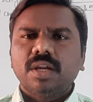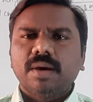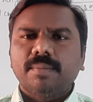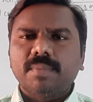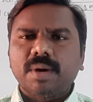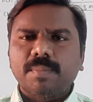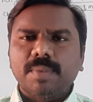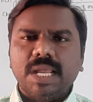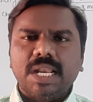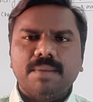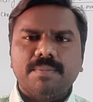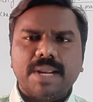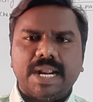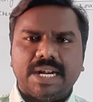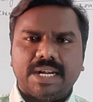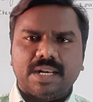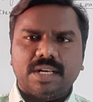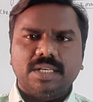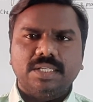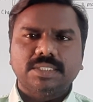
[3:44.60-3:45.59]
mobile
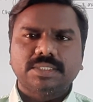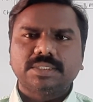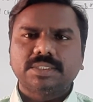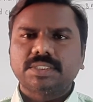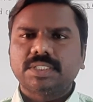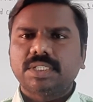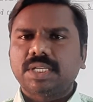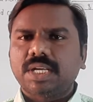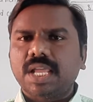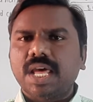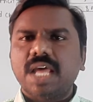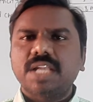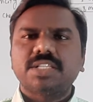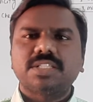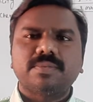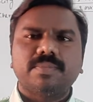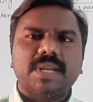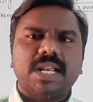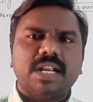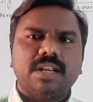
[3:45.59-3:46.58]
batteries, uh,
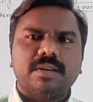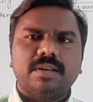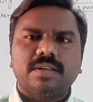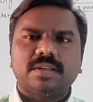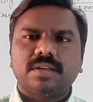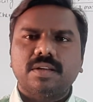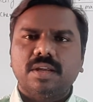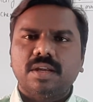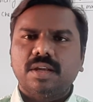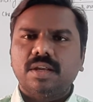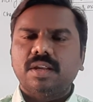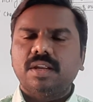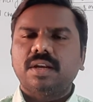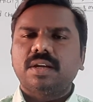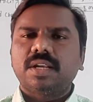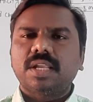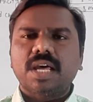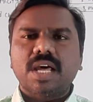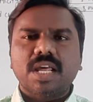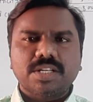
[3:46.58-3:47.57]
torch, bat, uh,
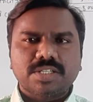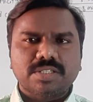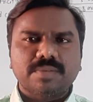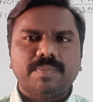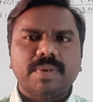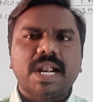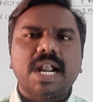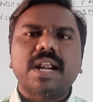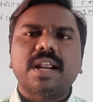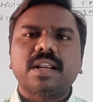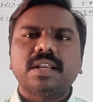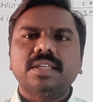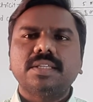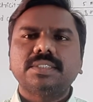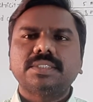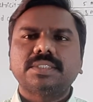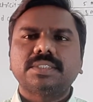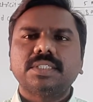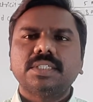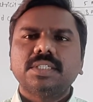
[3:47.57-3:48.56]
torch
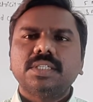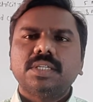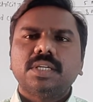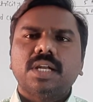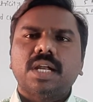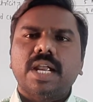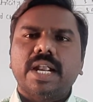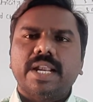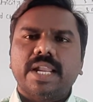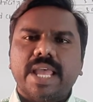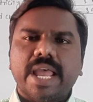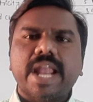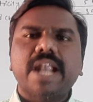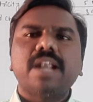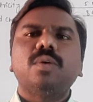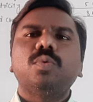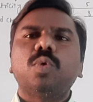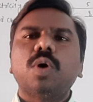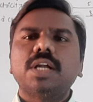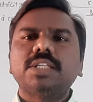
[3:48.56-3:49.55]
batteries and
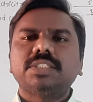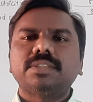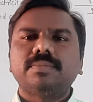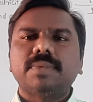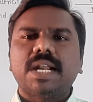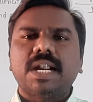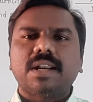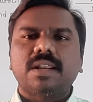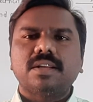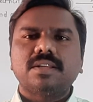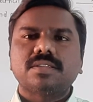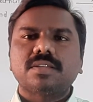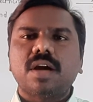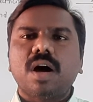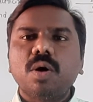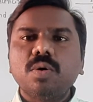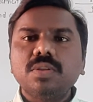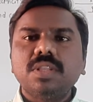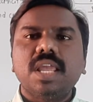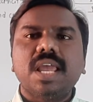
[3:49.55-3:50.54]
hand watch batteries,
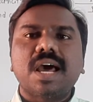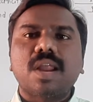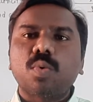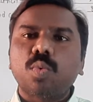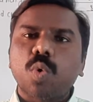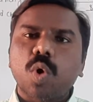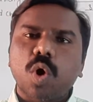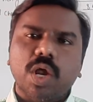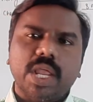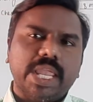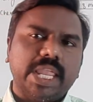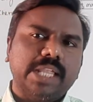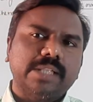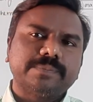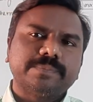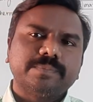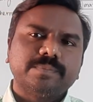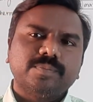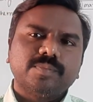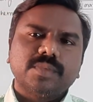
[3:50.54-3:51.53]
how they are working.
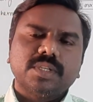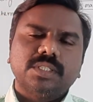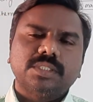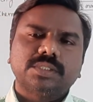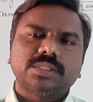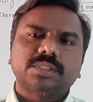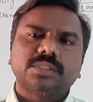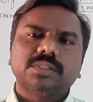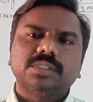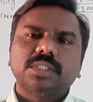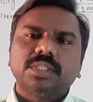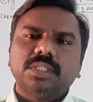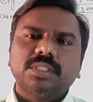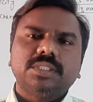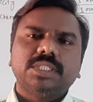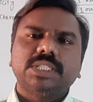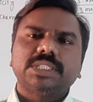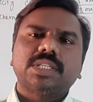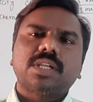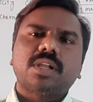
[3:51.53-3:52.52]
So,
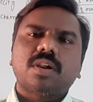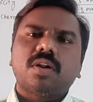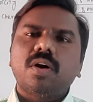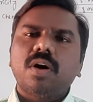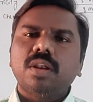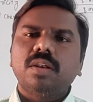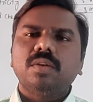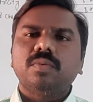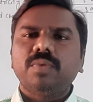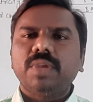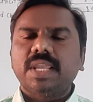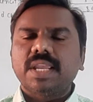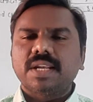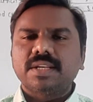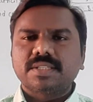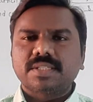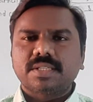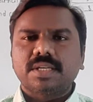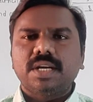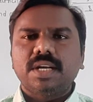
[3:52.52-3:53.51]
these are all we
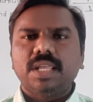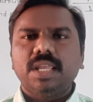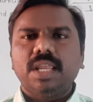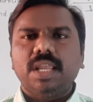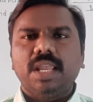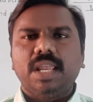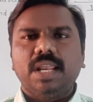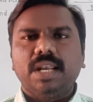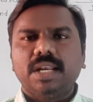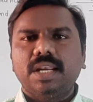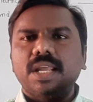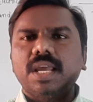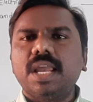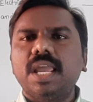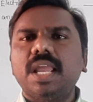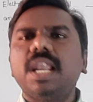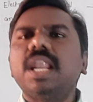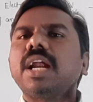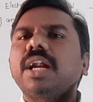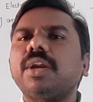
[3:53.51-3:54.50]
can study in
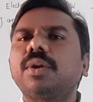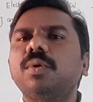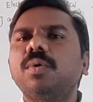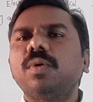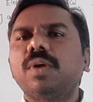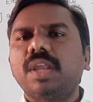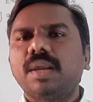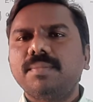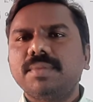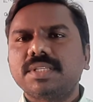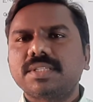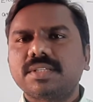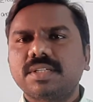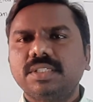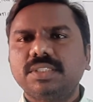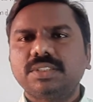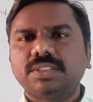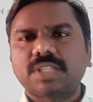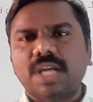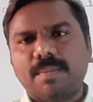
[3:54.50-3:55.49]

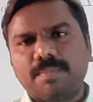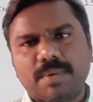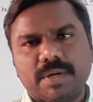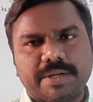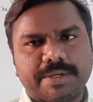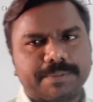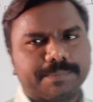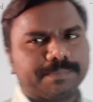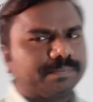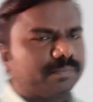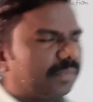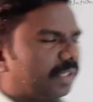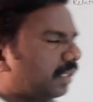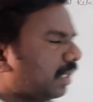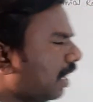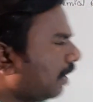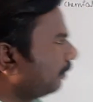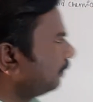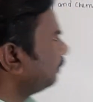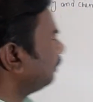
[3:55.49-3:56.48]
electrochemistry chapter.
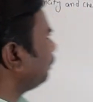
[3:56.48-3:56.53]
Now,